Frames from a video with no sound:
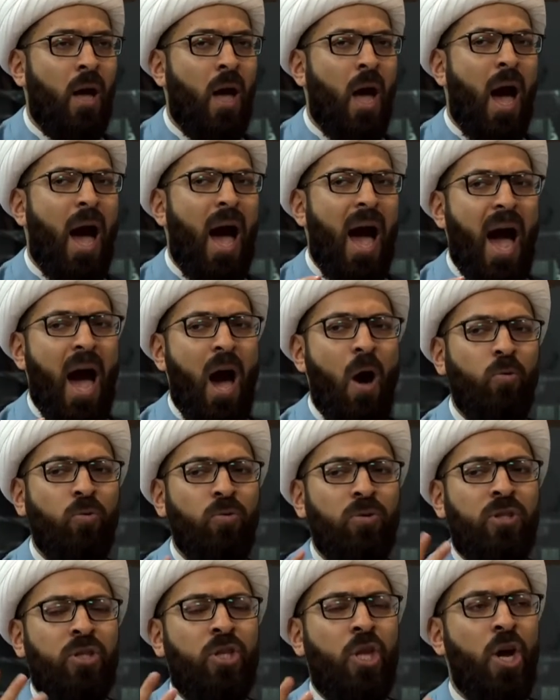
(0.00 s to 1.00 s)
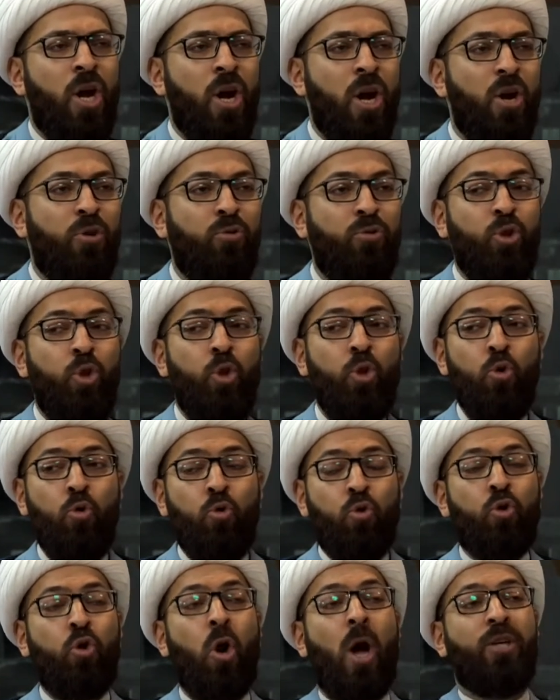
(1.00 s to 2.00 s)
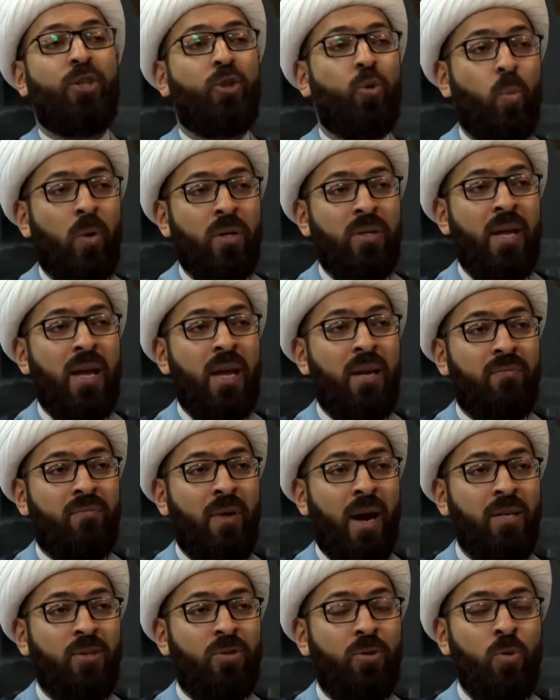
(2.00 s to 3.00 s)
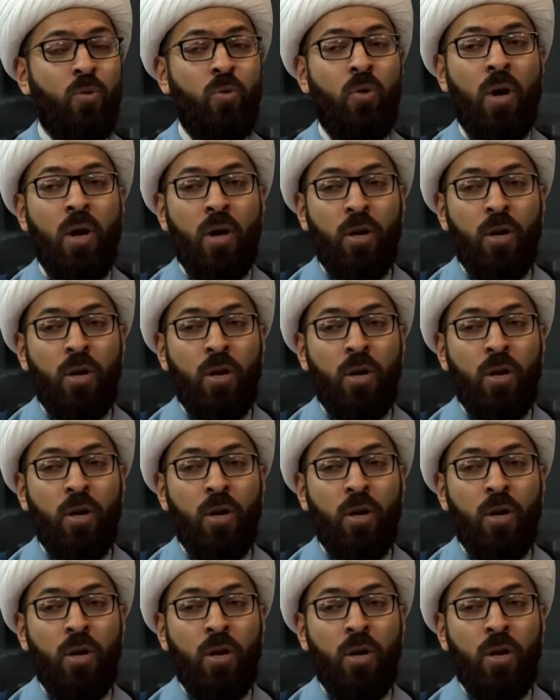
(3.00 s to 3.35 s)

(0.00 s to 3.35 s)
How dare you rush when they invite you?